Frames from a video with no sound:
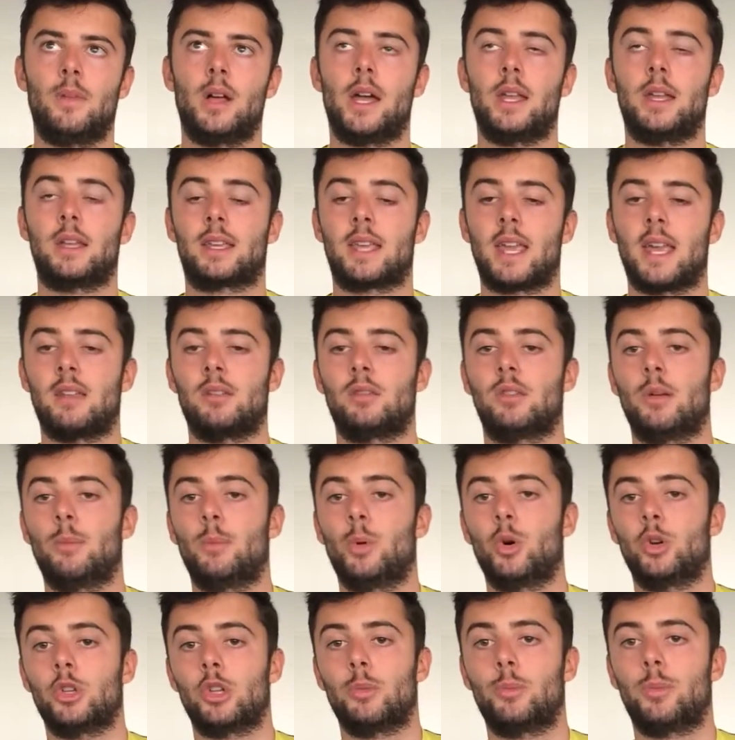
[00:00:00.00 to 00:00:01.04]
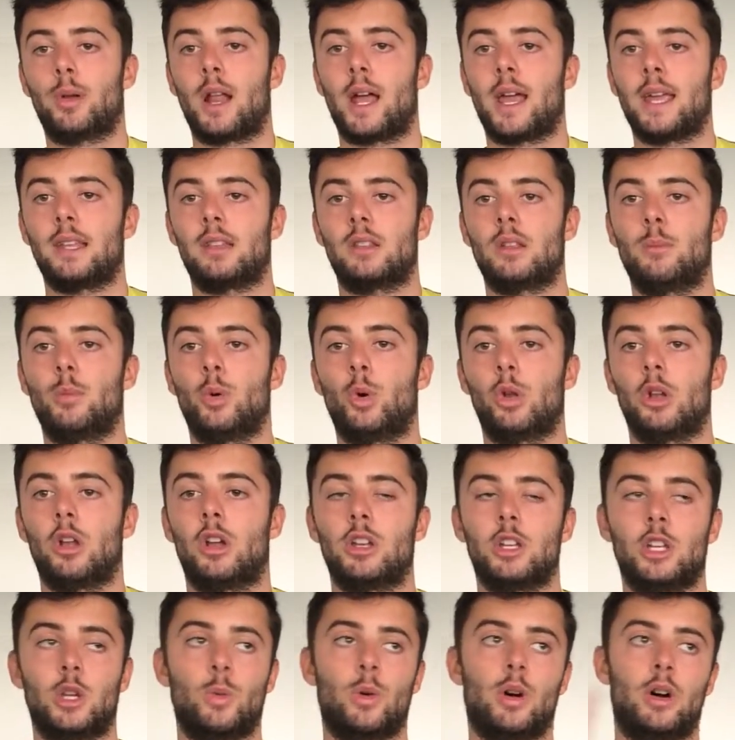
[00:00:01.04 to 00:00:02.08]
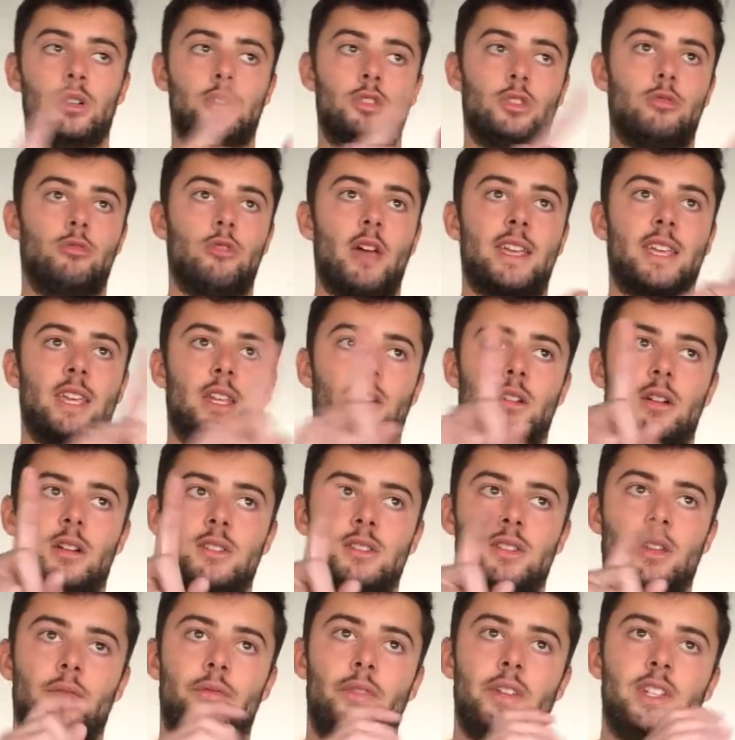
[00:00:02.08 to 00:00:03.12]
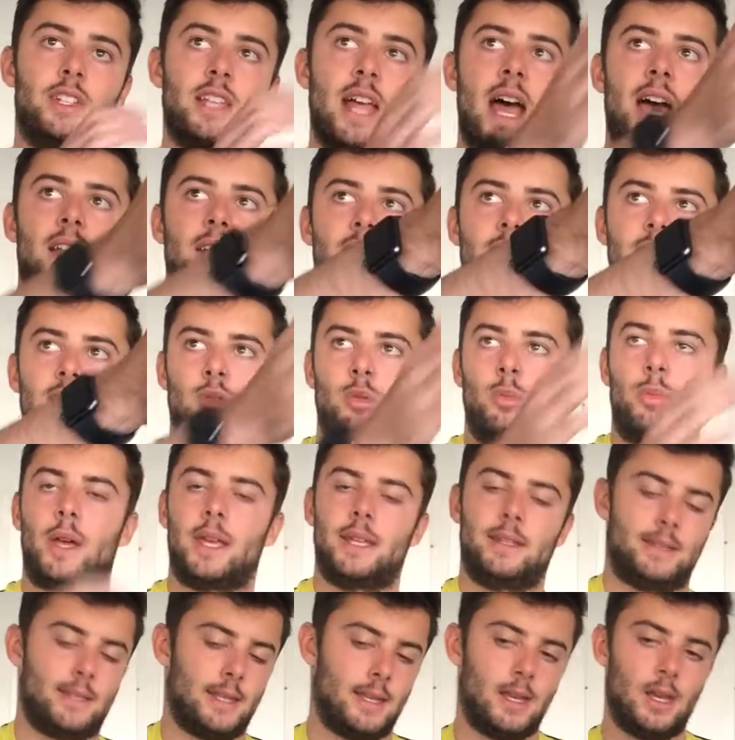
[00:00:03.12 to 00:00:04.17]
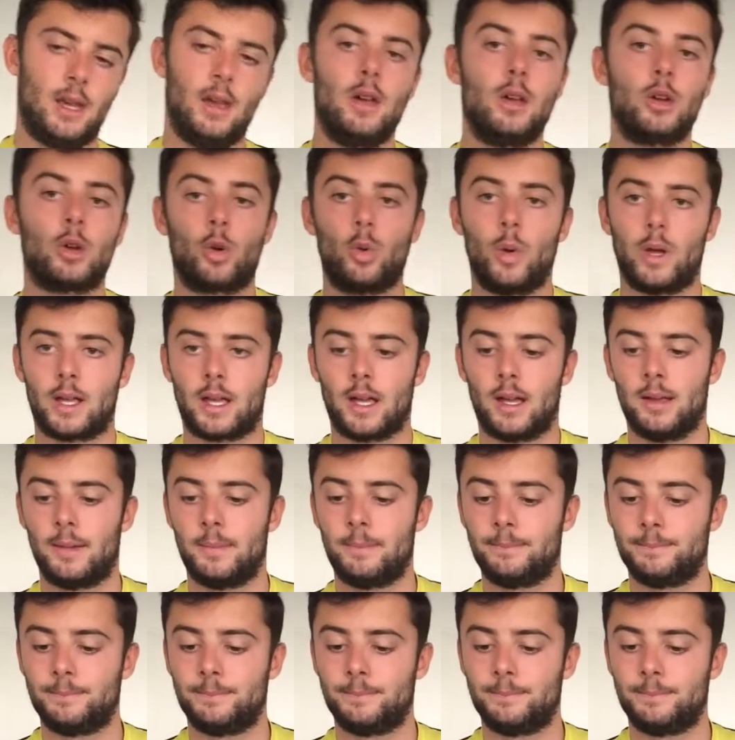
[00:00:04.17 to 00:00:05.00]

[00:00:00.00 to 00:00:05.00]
And again, the more you play, the more likely you are to recognise something, to anticipate it quicker.